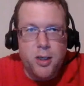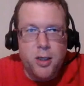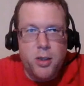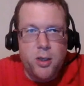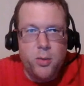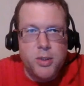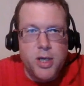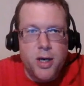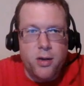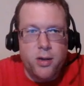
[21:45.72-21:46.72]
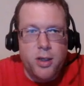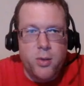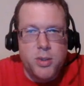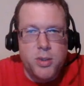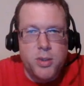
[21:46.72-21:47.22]
was at a
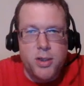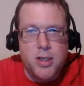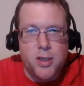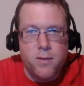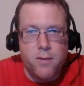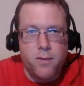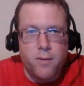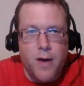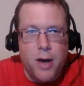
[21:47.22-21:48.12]
decent value.